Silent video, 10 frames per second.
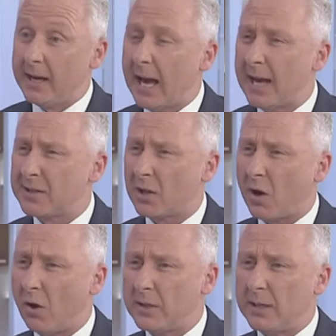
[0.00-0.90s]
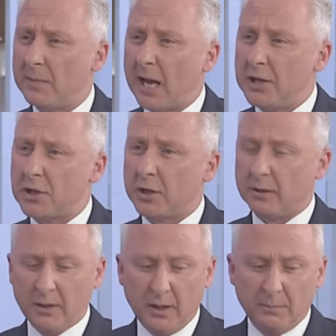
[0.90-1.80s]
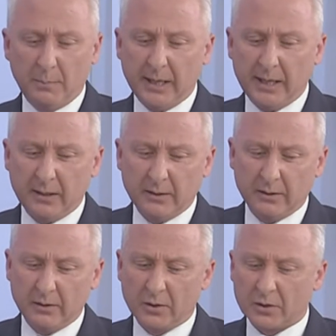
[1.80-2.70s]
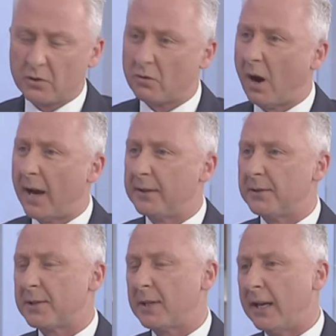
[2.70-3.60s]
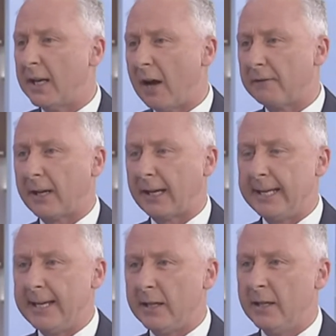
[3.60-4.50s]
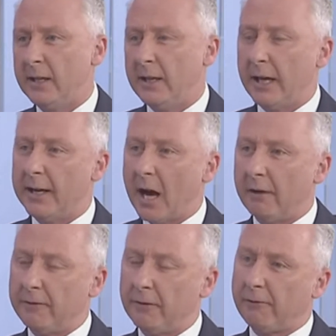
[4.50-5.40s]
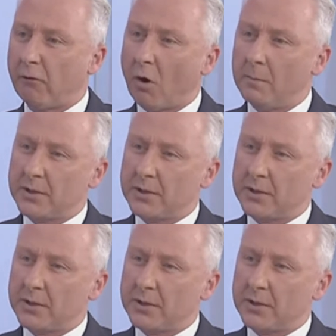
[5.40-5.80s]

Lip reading: Has the condemnation been strident enough, clear enough from